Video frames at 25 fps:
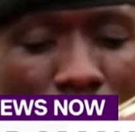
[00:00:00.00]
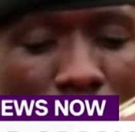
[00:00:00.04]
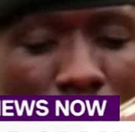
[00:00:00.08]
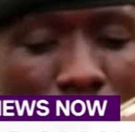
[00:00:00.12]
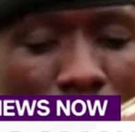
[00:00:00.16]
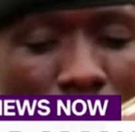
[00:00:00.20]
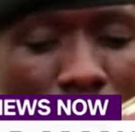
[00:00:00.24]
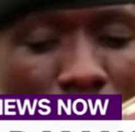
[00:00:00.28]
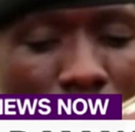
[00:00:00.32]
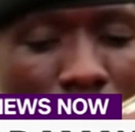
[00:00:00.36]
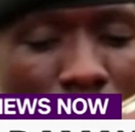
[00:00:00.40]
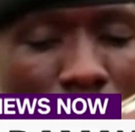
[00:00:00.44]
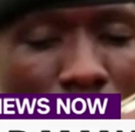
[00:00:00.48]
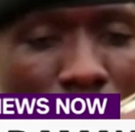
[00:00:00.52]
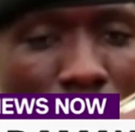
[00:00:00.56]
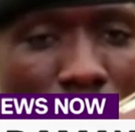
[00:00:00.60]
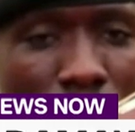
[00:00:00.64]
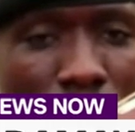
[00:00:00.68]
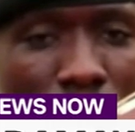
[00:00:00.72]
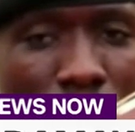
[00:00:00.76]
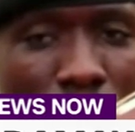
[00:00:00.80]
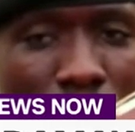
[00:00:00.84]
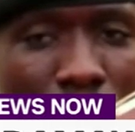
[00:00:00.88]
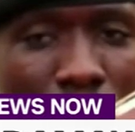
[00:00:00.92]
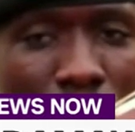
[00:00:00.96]

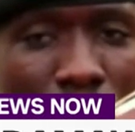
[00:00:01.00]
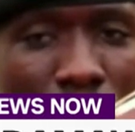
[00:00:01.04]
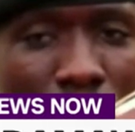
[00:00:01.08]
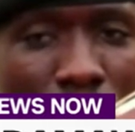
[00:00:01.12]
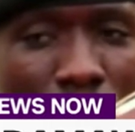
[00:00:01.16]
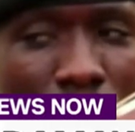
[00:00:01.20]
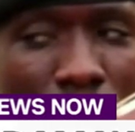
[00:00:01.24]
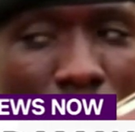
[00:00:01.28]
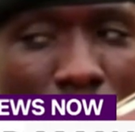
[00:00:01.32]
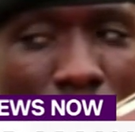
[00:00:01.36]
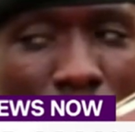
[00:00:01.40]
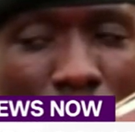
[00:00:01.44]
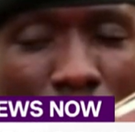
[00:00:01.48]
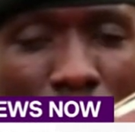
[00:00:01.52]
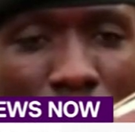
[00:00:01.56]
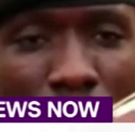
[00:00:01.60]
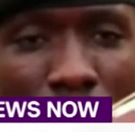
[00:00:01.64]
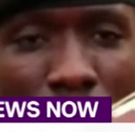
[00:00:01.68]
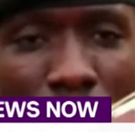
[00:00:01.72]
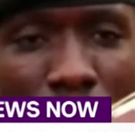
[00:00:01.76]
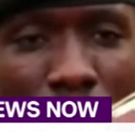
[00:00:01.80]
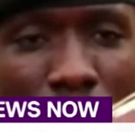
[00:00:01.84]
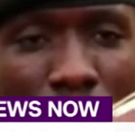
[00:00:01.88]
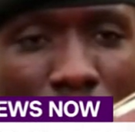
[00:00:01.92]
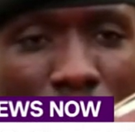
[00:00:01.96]

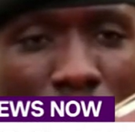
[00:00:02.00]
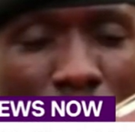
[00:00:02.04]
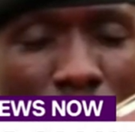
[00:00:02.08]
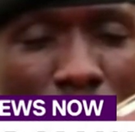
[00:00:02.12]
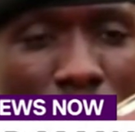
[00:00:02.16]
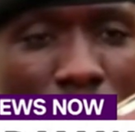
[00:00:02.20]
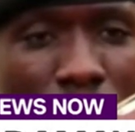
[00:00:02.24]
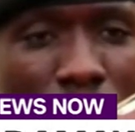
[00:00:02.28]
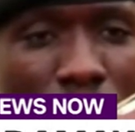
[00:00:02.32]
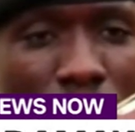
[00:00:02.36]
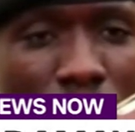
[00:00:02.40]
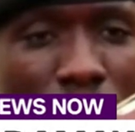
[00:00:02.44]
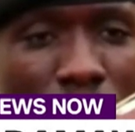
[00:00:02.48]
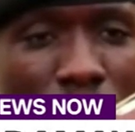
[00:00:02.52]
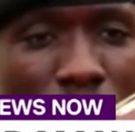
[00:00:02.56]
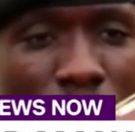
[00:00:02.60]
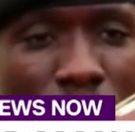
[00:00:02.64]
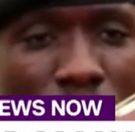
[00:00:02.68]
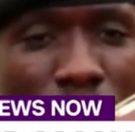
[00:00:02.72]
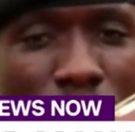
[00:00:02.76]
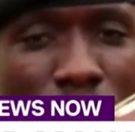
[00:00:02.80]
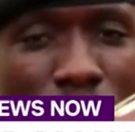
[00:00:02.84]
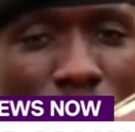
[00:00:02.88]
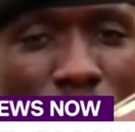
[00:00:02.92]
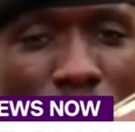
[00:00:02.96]

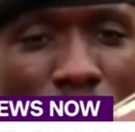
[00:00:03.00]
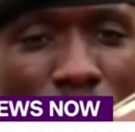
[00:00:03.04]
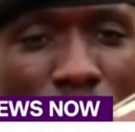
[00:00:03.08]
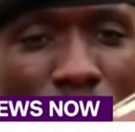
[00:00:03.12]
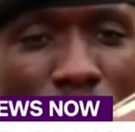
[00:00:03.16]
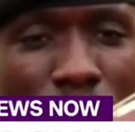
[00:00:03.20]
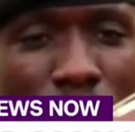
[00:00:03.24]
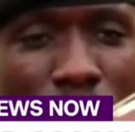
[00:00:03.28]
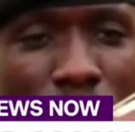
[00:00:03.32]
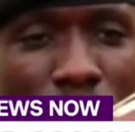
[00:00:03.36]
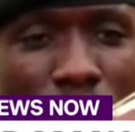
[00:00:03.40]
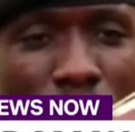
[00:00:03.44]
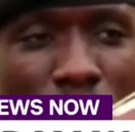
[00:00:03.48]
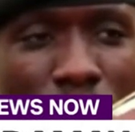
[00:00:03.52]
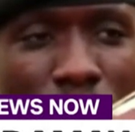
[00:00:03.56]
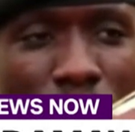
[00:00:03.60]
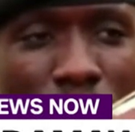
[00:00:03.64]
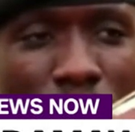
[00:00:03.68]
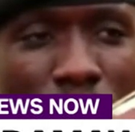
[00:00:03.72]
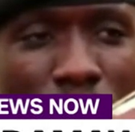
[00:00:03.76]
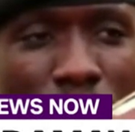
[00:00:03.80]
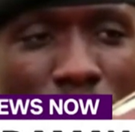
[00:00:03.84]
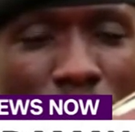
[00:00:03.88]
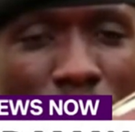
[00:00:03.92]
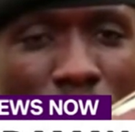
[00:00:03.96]

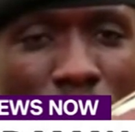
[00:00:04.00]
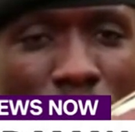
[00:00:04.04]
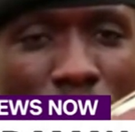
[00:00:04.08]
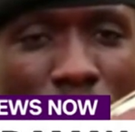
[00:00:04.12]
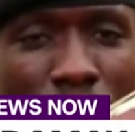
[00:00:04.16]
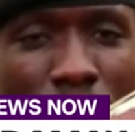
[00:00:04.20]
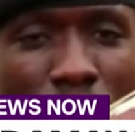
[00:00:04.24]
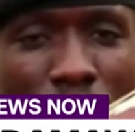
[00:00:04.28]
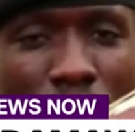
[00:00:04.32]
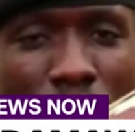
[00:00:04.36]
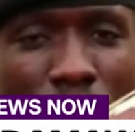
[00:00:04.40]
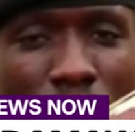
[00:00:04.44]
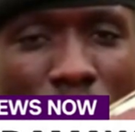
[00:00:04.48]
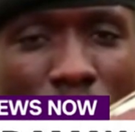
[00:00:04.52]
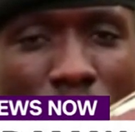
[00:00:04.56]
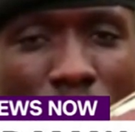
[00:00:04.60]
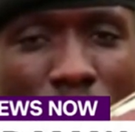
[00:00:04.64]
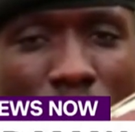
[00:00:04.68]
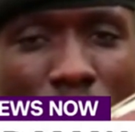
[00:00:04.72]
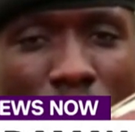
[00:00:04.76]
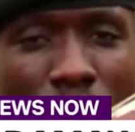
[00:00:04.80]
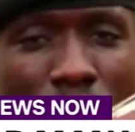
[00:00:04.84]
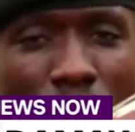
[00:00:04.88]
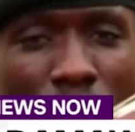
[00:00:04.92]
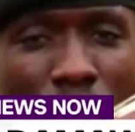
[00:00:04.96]

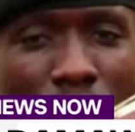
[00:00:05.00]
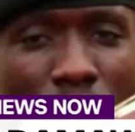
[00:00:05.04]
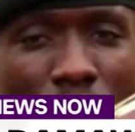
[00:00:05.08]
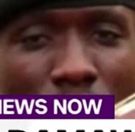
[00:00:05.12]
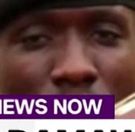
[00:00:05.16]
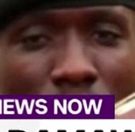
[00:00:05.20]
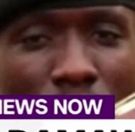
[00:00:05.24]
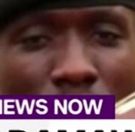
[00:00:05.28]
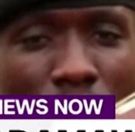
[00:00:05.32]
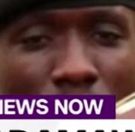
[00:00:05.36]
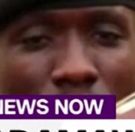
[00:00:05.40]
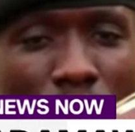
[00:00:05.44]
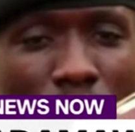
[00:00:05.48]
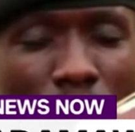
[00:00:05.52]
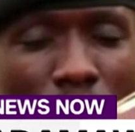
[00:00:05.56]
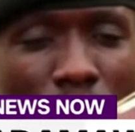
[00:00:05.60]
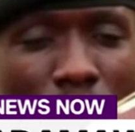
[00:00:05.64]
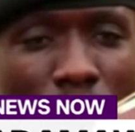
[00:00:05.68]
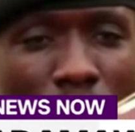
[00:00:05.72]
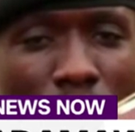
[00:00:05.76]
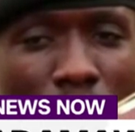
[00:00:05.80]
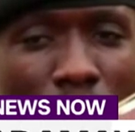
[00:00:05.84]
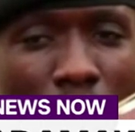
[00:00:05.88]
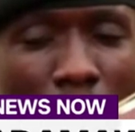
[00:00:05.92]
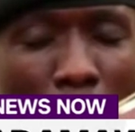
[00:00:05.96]

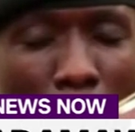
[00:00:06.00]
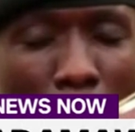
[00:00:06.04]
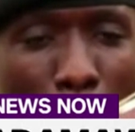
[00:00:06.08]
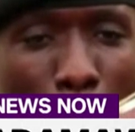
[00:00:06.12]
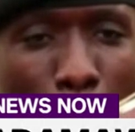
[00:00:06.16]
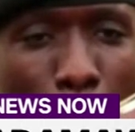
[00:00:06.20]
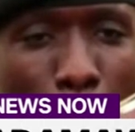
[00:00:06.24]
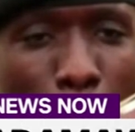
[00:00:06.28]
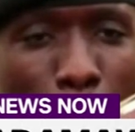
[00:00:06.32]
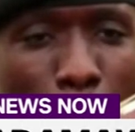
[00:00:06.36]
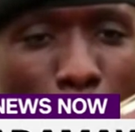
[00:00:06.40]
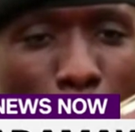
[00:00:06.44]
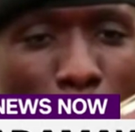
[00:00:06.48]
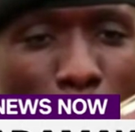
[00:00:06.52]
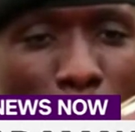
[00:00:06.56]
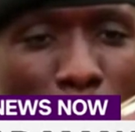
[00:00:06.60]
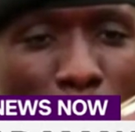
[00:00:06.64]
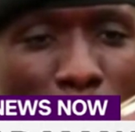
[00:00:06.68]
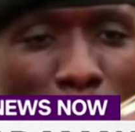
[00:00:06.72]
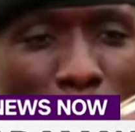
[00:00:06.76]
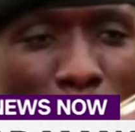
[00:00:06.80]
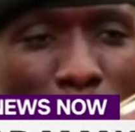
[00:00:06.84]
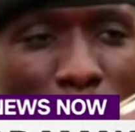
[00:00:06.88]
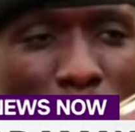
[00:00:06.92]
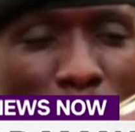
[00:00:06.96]

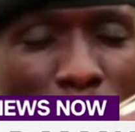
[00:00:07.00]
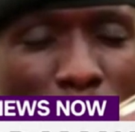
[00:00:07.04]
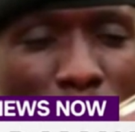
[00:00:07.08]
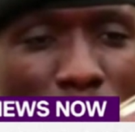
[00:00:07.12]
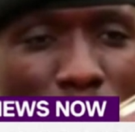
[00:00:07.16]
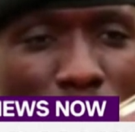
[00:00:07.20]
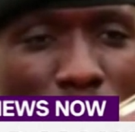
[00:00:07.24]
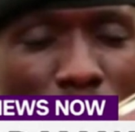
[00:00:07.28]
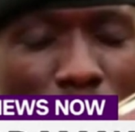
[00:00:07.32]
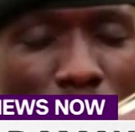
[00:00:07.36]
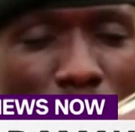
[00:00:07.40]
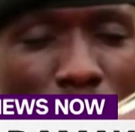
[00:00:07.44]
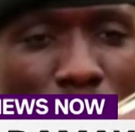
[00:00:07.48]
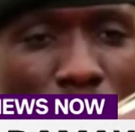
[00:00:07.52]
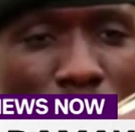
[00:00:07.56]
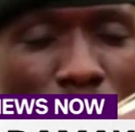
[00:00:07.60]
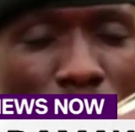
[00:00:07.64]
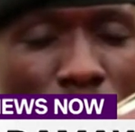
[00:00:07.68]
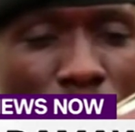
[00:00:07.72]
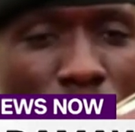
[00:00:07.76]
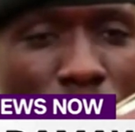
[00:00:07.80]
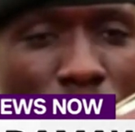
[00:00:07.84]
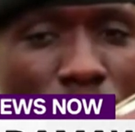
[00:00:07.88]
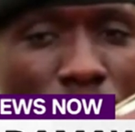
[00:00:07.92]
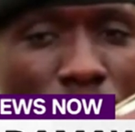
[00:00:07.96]
(not speaking)